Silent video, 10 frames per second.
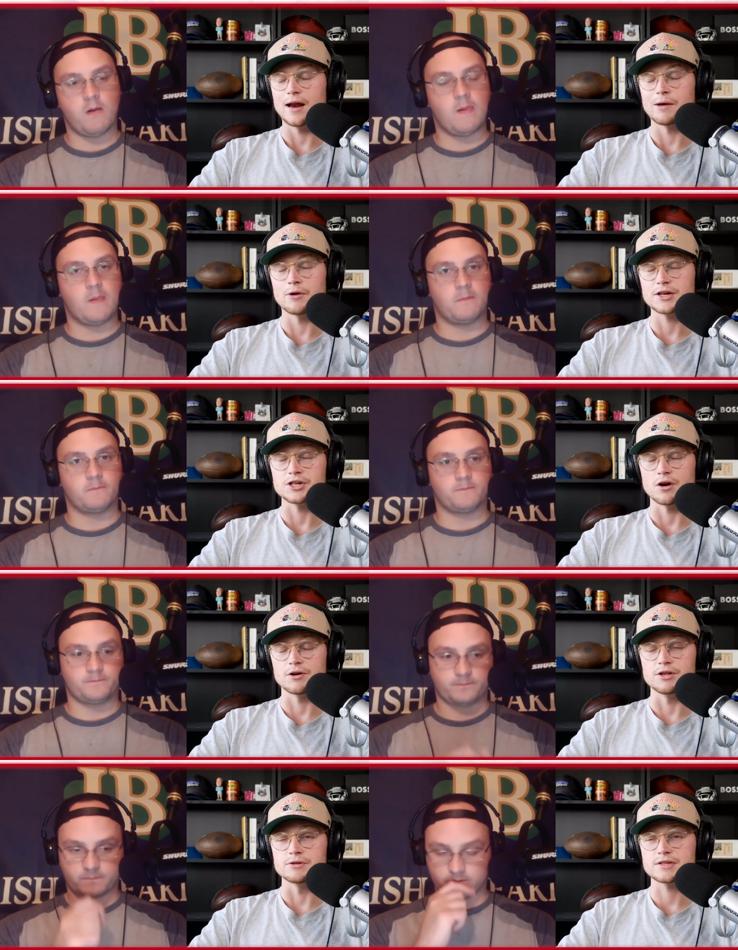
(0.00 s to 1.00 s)
Speaker 1: I would actually
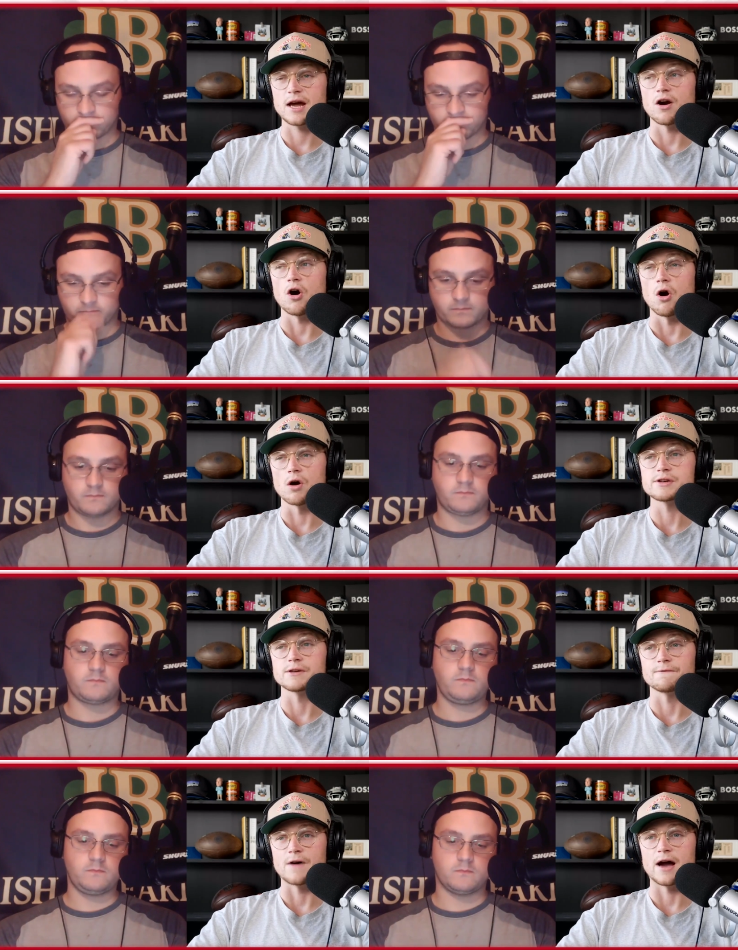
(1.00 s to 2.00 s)
argue it's kind of hard
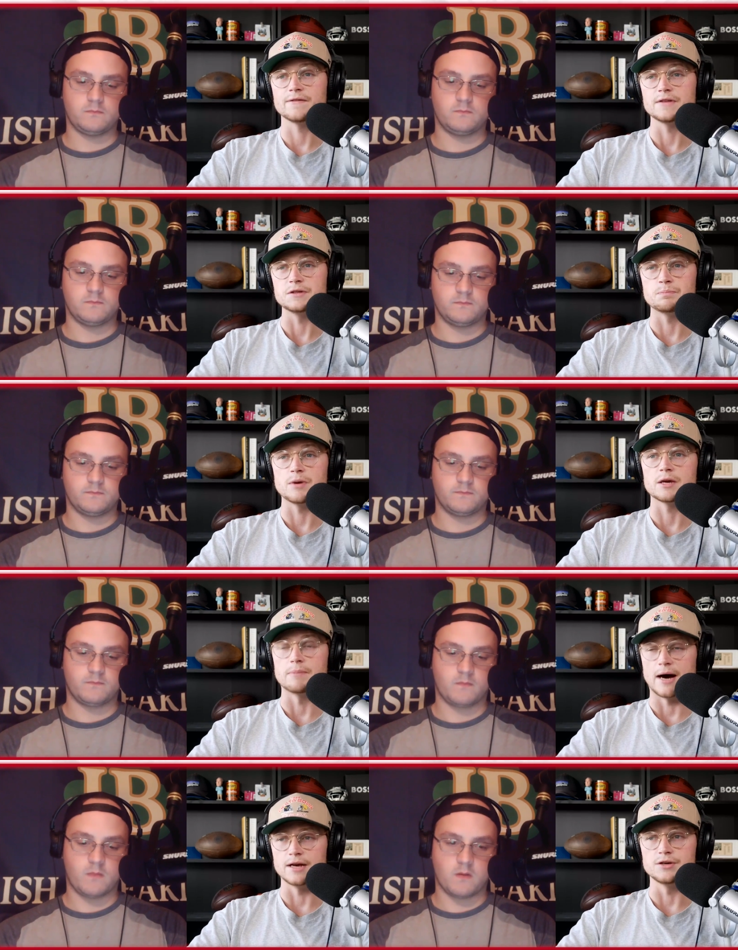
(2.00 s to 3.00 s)
to find these big
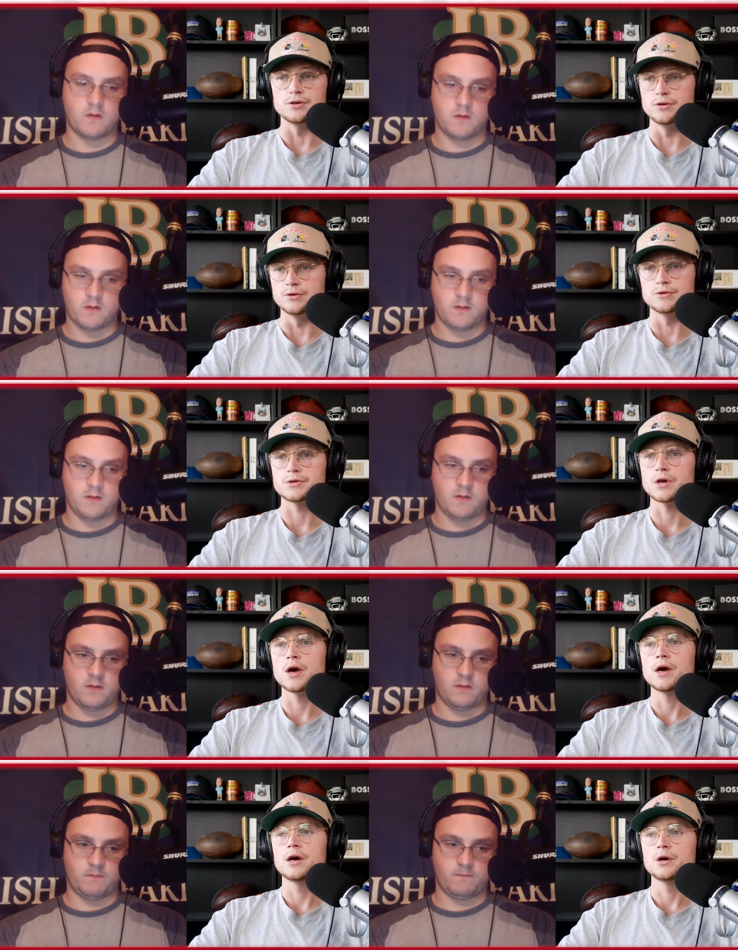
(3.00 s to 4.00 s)
body dudes
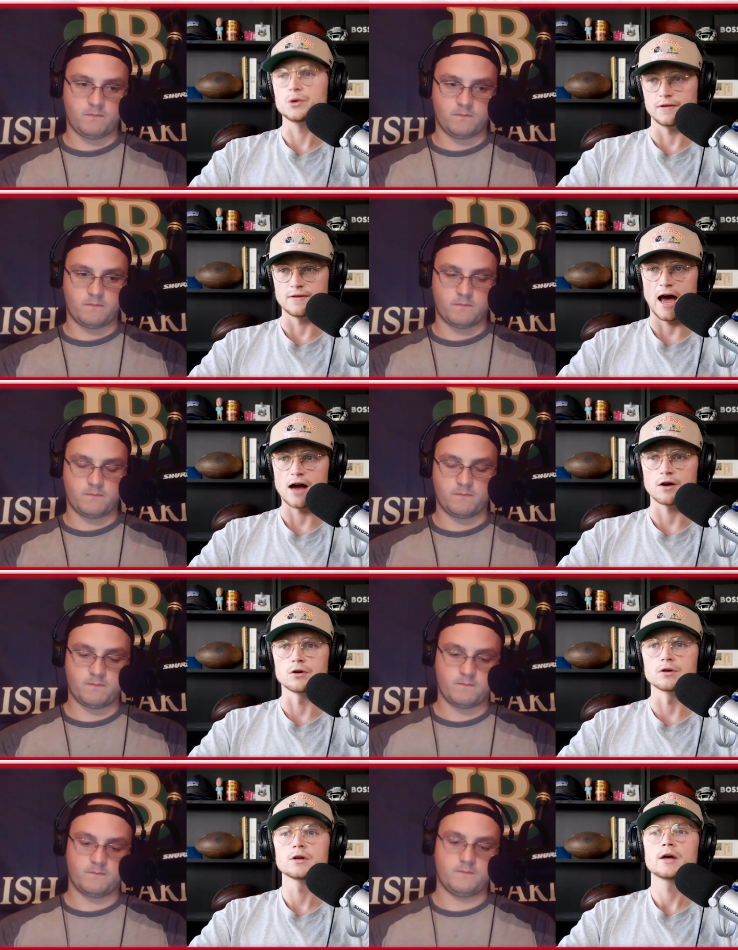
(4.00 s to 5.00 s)
who can
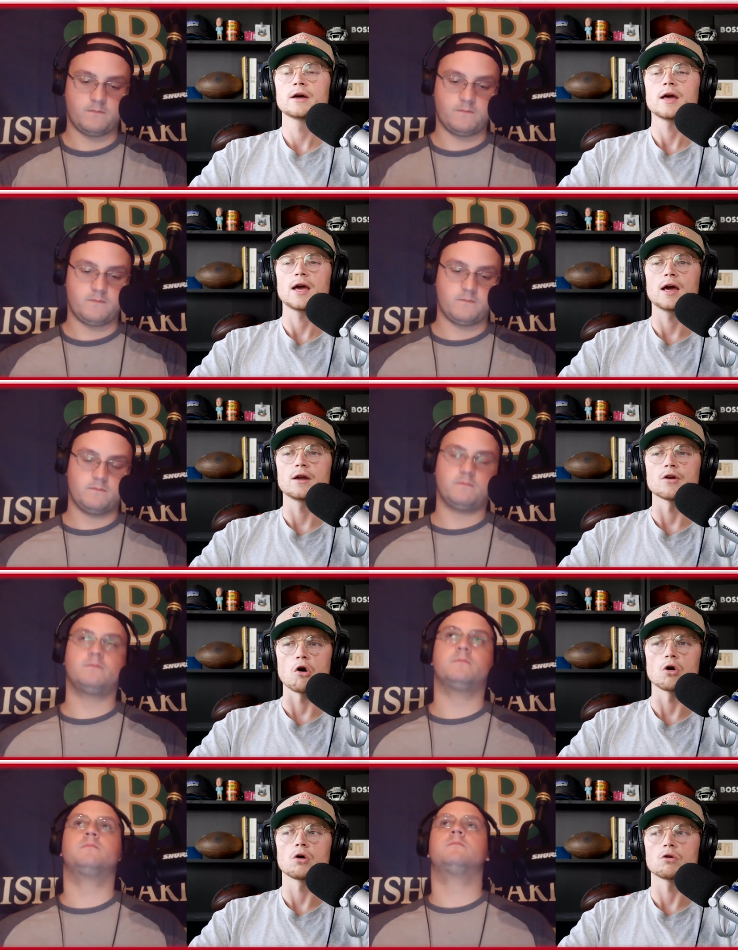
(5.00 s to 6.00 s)
tackle and
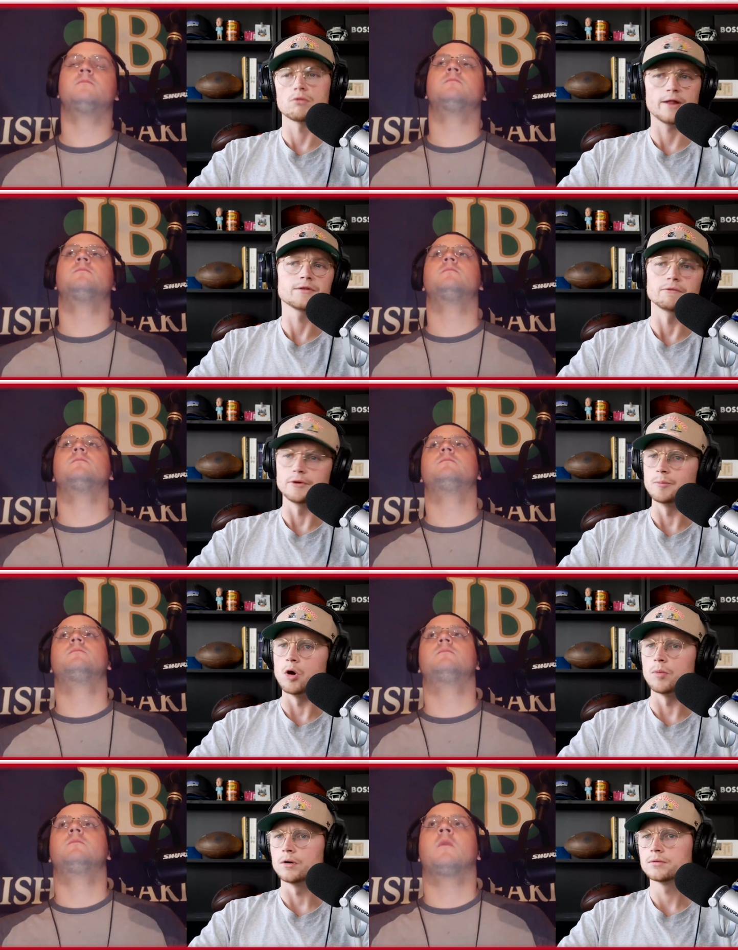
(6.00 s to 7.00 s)
are
Speaker 2: relatively
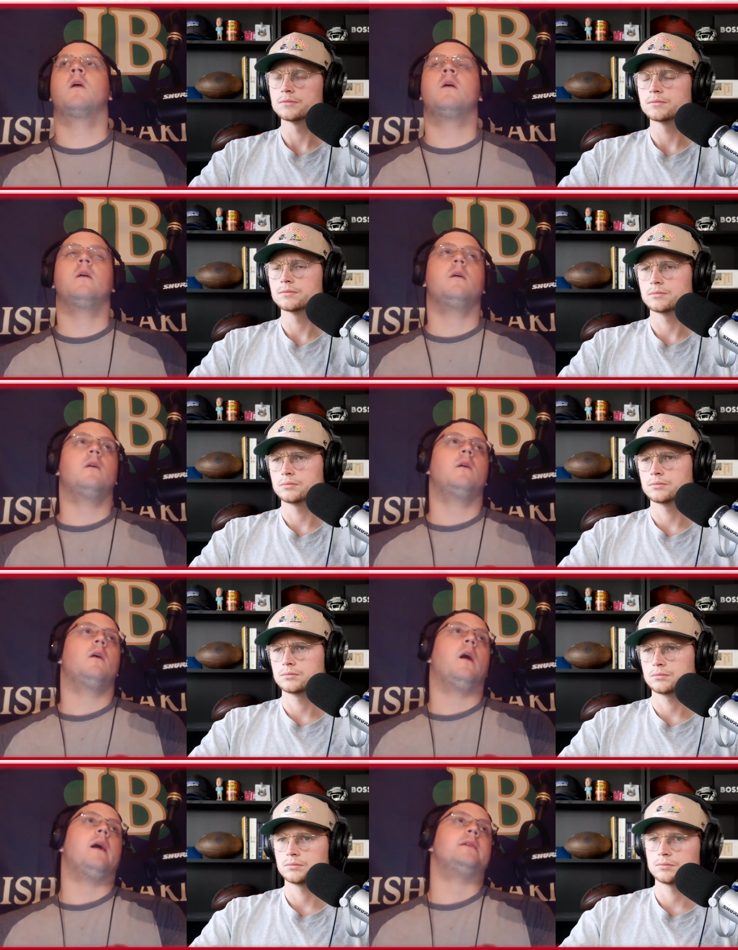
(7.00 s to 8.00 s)
mobile.
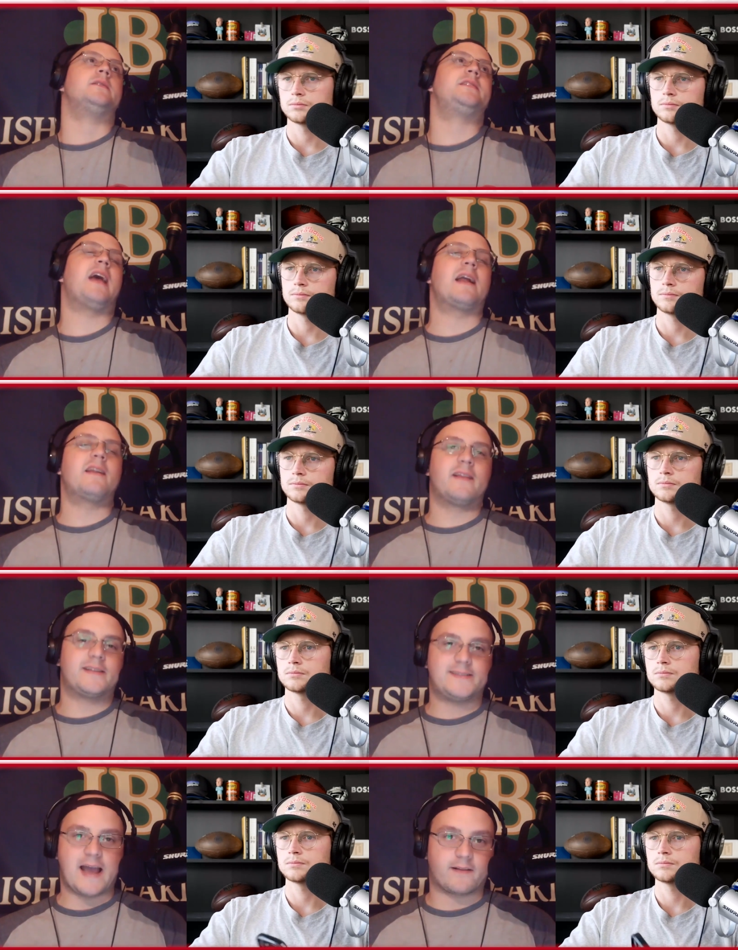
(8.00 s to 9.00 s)
See, I
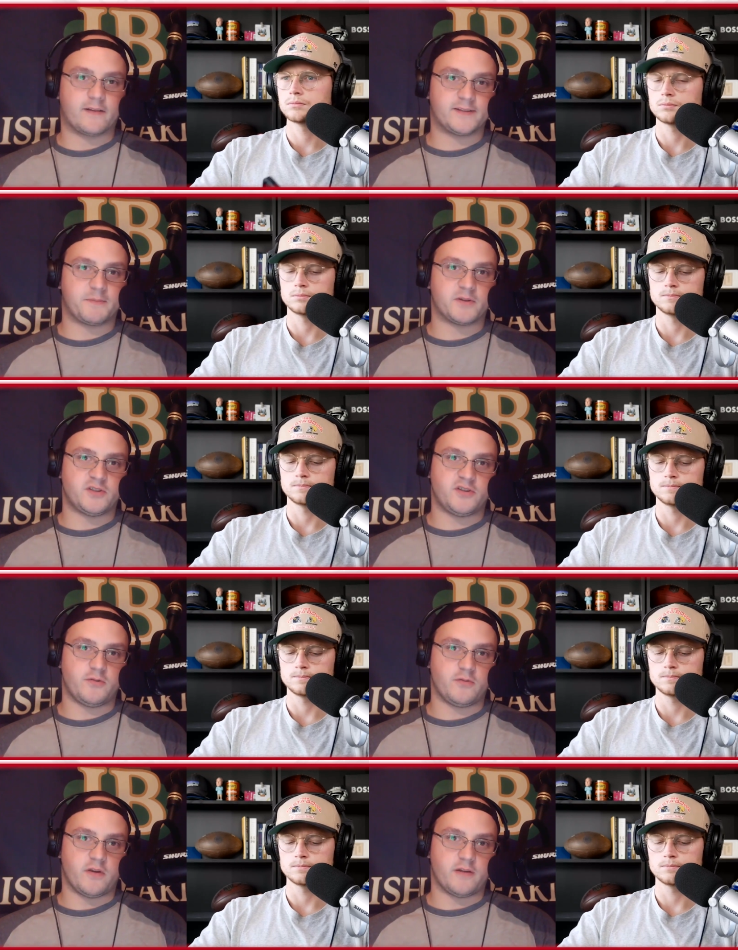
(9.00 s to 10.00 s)
didn't like the tackling as
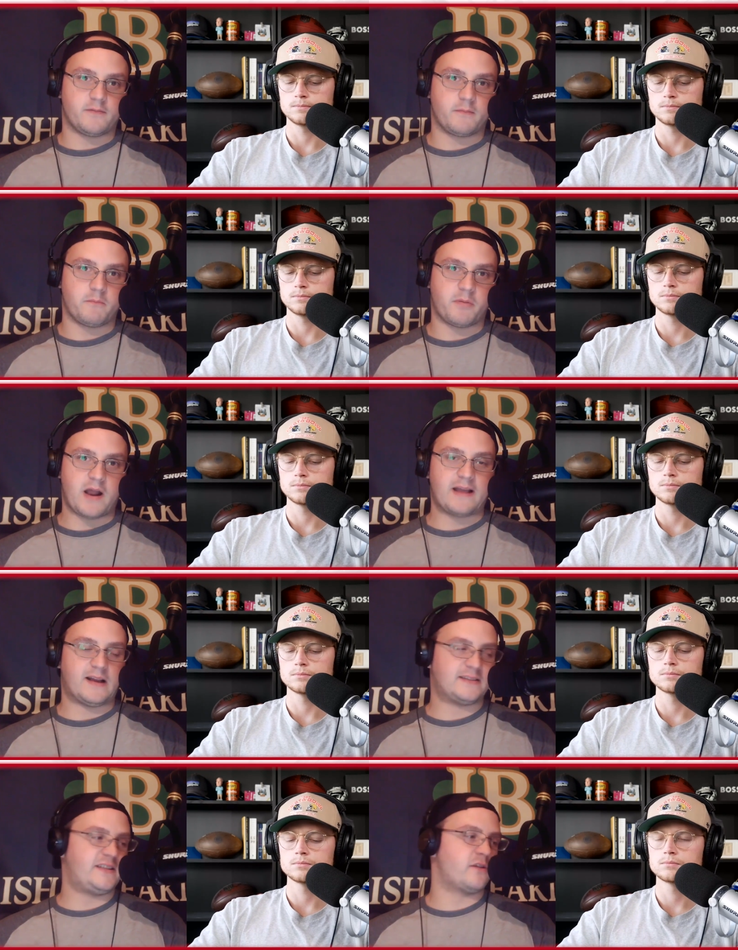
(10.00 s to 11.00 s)
much as you did
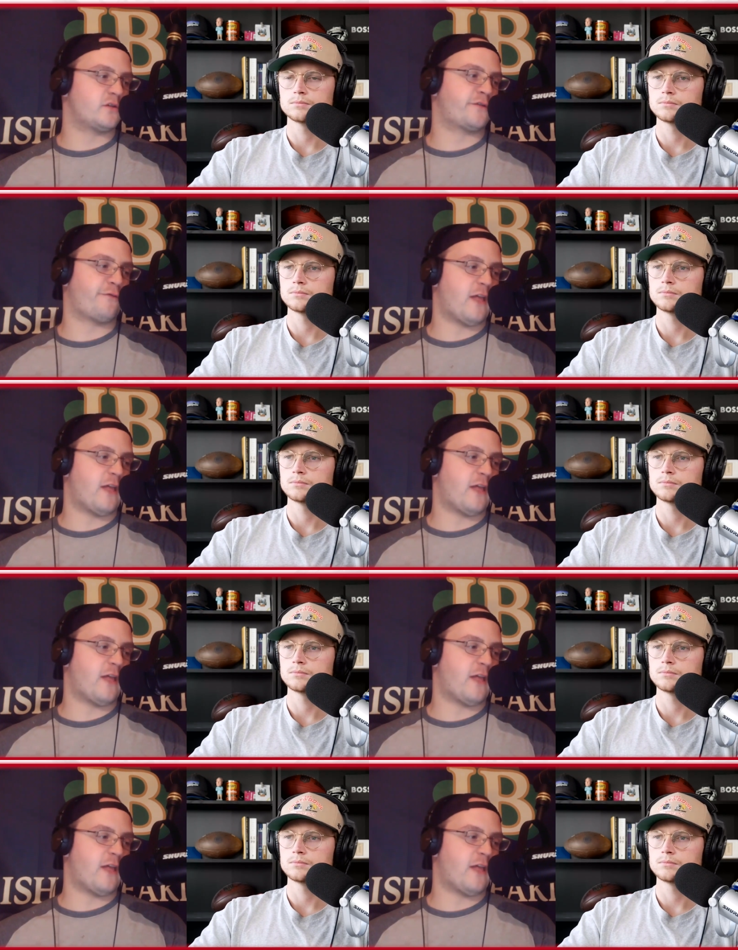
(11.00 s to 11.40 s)
but I, I see there's